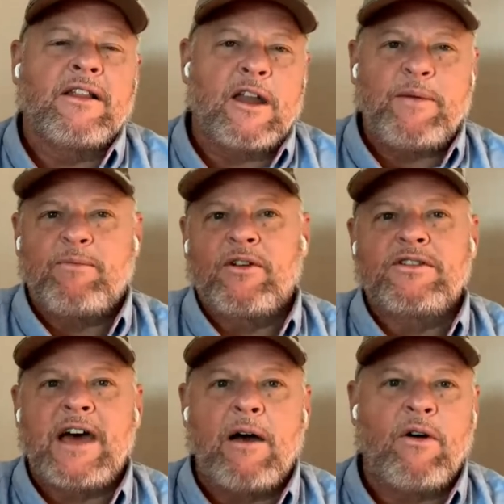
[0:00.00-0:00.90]
A lot of people
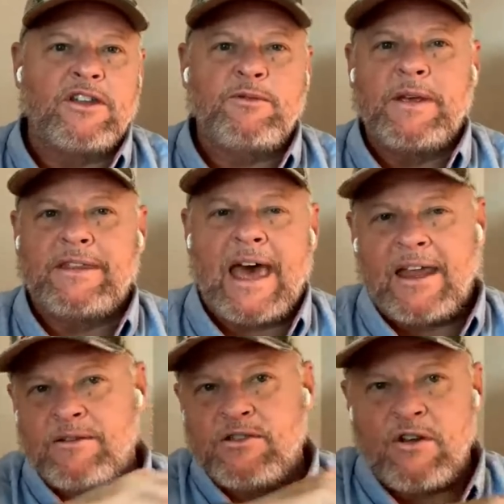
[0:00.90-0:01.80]
in Taiwan speak
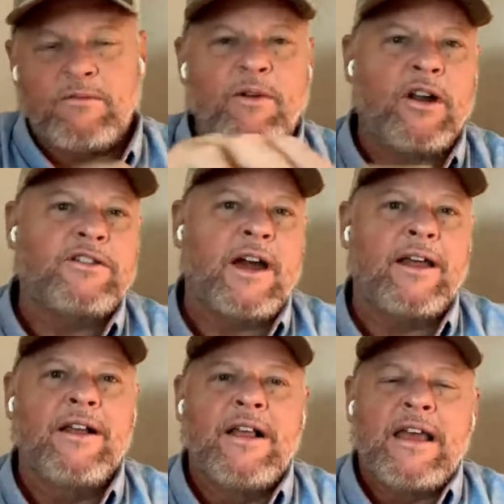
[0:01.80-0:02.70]
that in certain part of
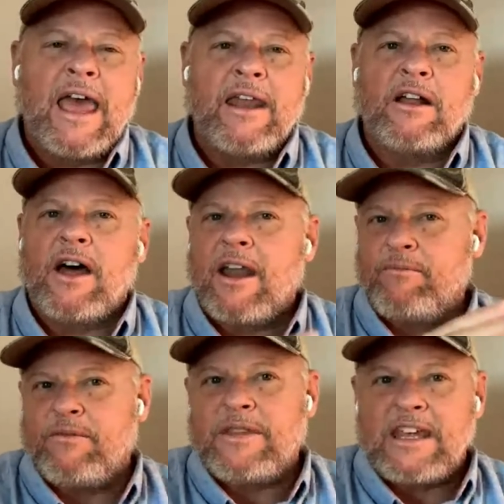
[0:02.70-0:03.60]
China, and a
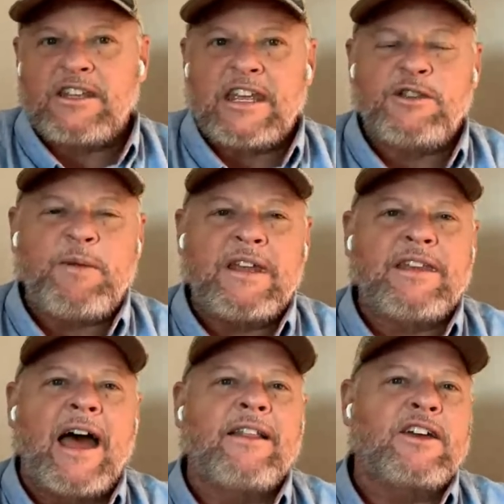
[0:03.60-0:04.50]
lot of them, they they
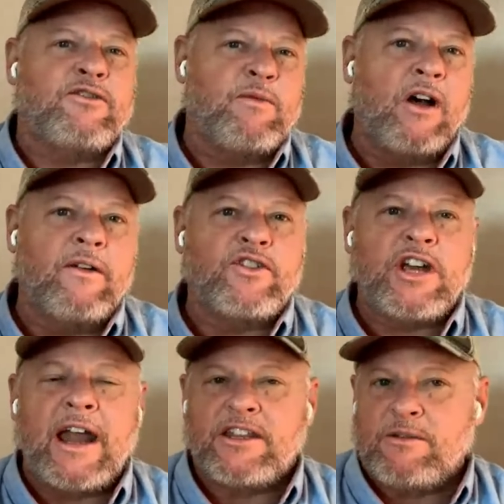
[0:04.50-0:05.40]
speak dialects from all over
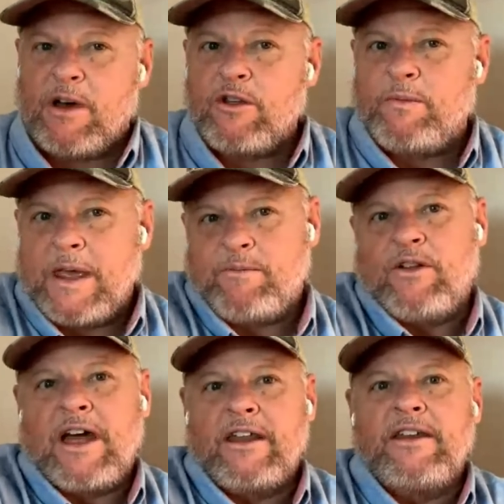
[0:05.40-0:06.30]
China. Some other
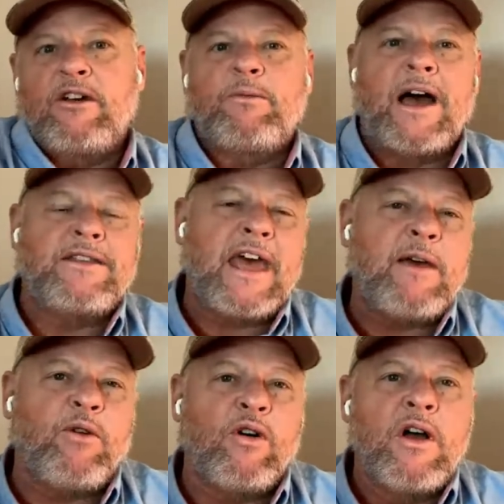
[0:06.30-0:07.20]
people at a nearby
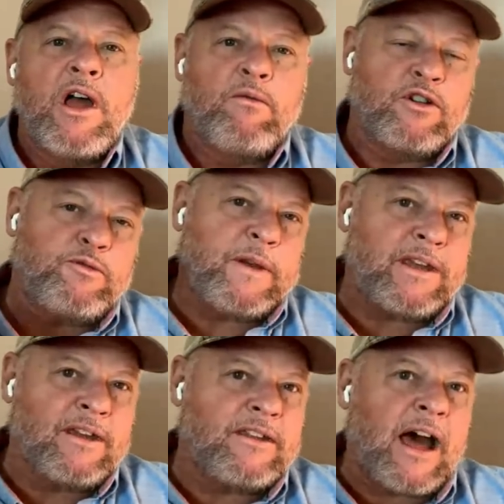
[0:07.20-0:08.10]
table were
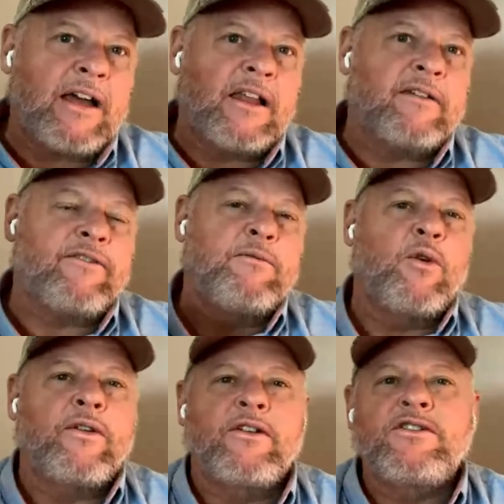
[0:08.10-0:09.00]
speaking a dialect
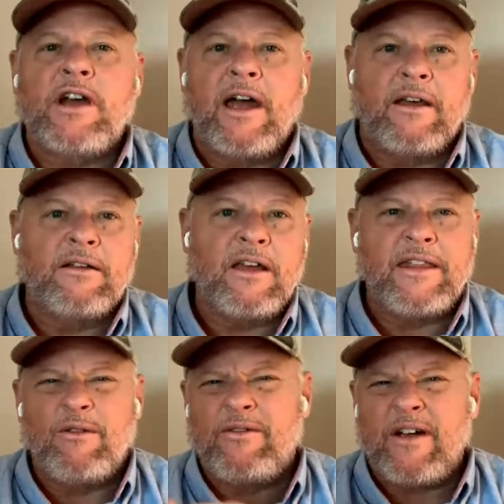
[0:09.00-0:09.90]
from northern China,
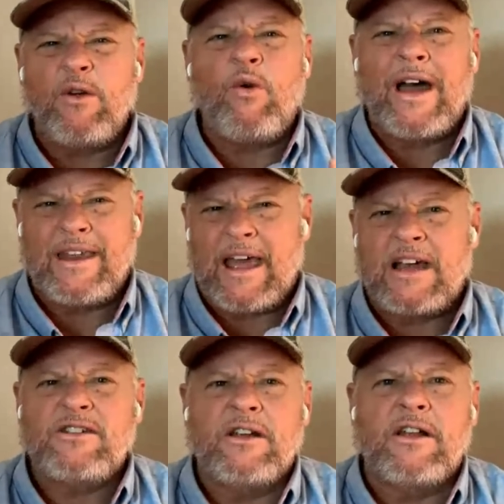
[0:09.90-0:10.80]
and they were very white,
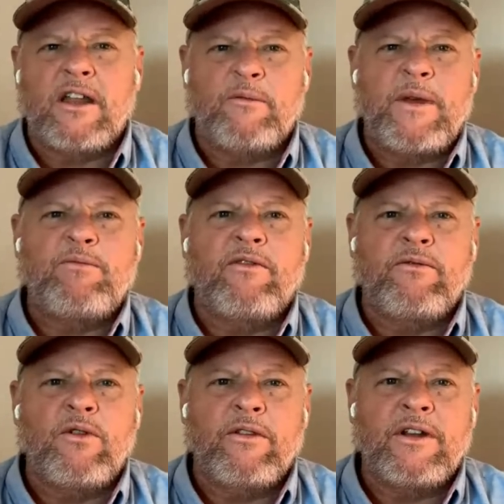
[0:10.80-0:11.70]
actually, a lot of the people
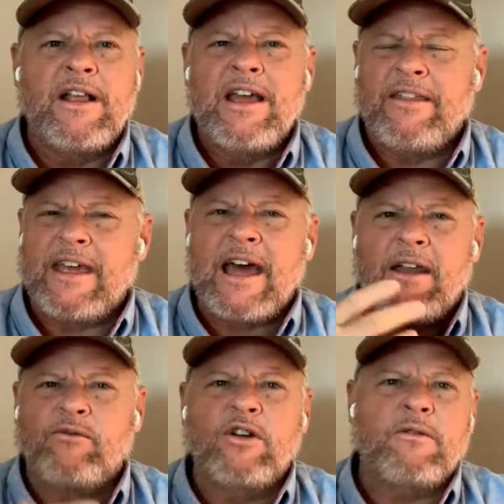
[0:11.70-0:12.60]
from northern, and they
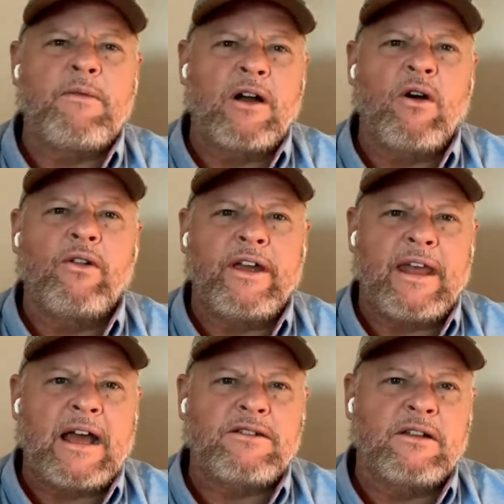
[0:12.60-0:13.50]
kind of looked
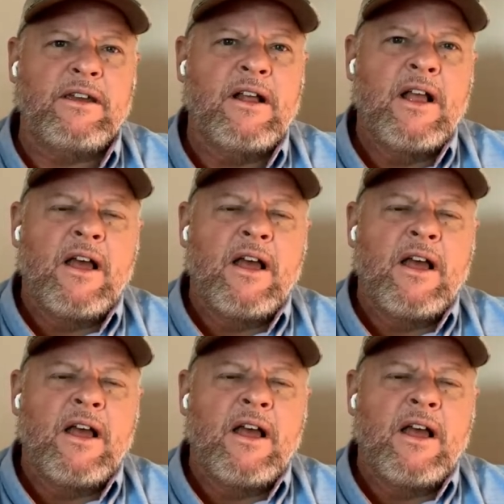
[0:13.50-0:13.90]
Mongolian, actually.